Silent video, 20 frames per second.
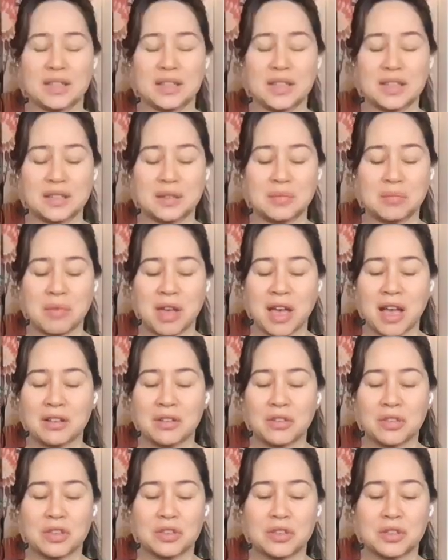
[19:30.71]
Doesn't
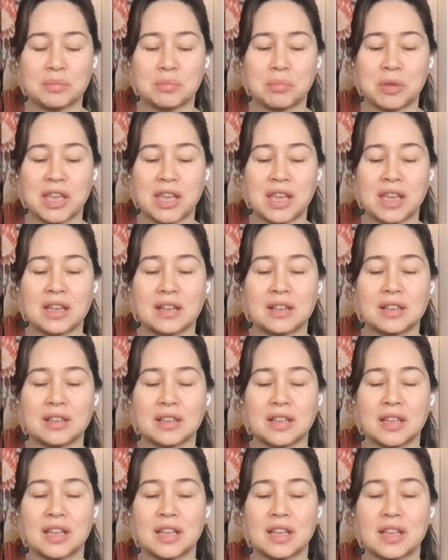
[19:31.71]
matter the speed,
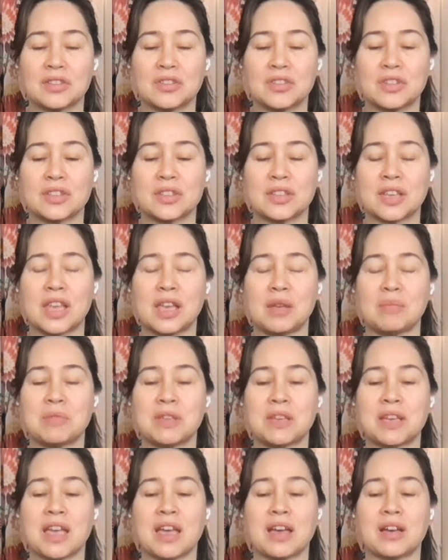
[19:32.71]
just keep
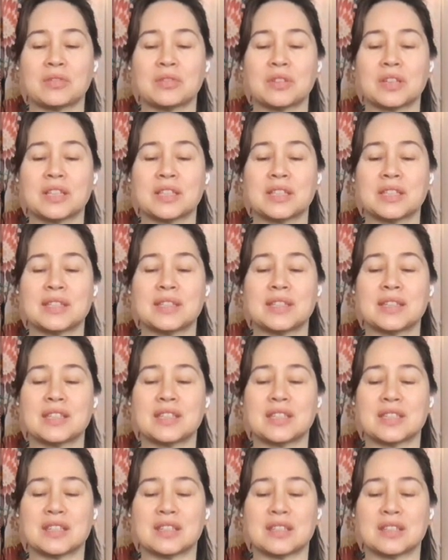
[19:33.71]
the count
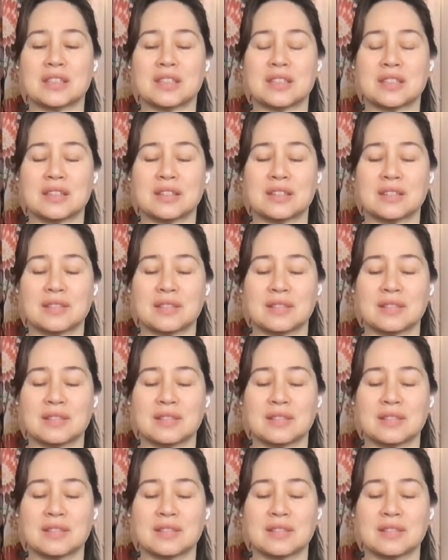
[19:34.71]
consistent.